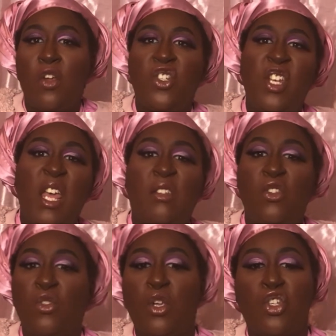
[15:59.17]
She had to
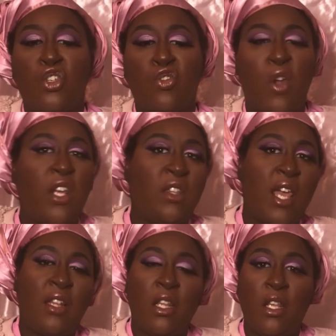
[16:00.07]
use her strength
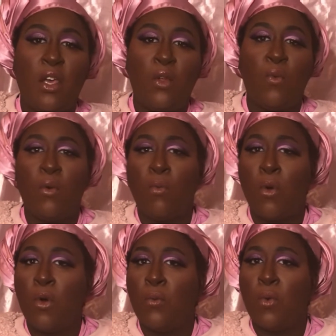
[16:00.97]
after dealing with
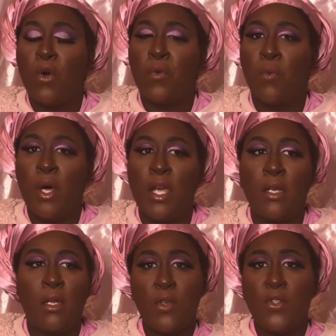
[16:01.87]
World War I.
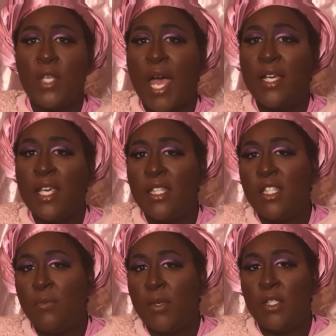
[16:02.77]
So I guess
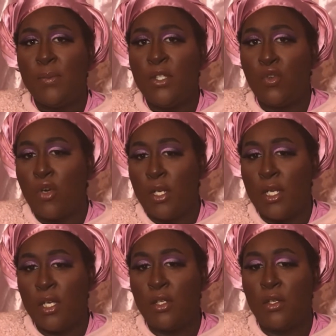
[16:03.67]
they must be doing
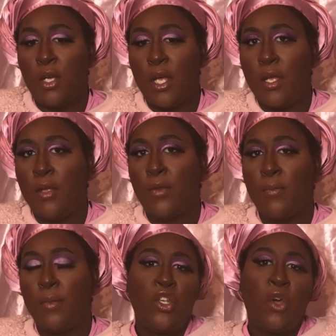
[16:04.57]
another,
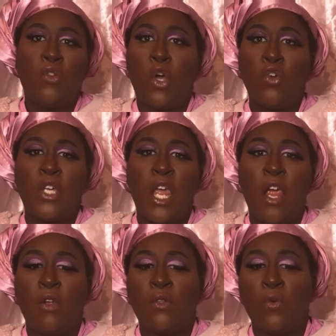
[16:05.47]
no
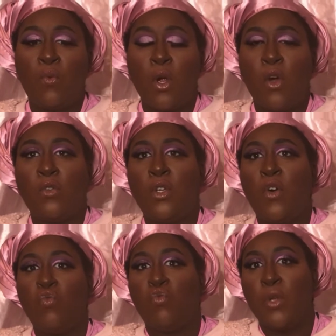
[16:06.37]
care in the world,
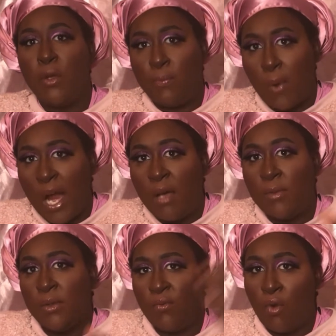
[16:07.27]
no real
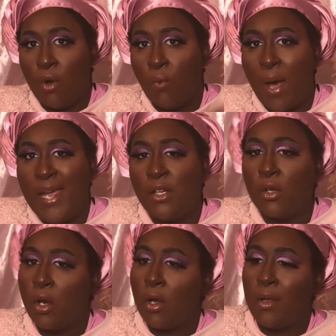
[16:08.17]
problems for a white
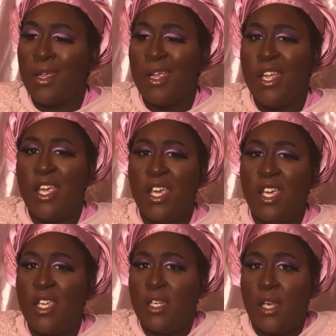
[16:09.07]
girl
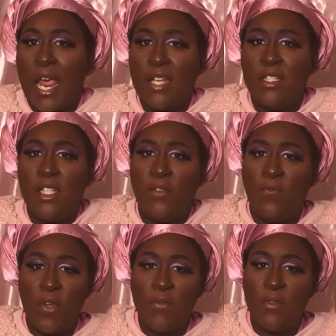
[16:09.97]
in the
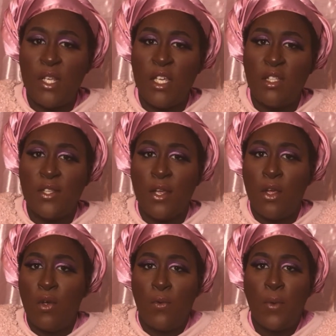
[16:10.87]
1950s.
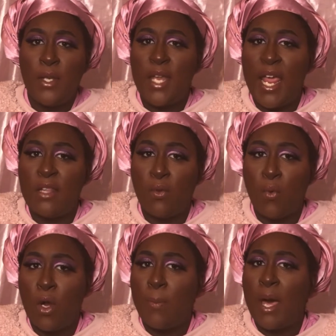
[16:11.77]
They had to
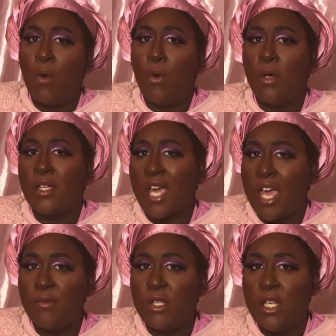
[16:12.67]
worry about
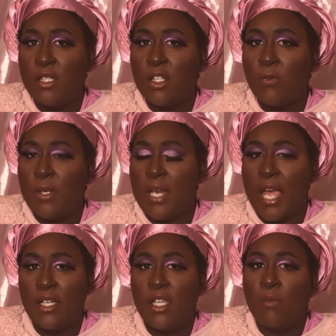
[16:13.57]
communism and
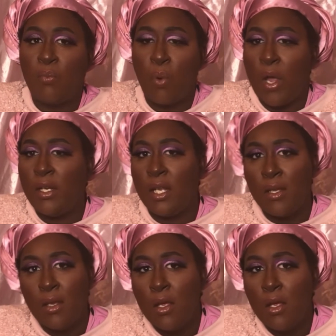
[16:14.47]
not getting pregnant.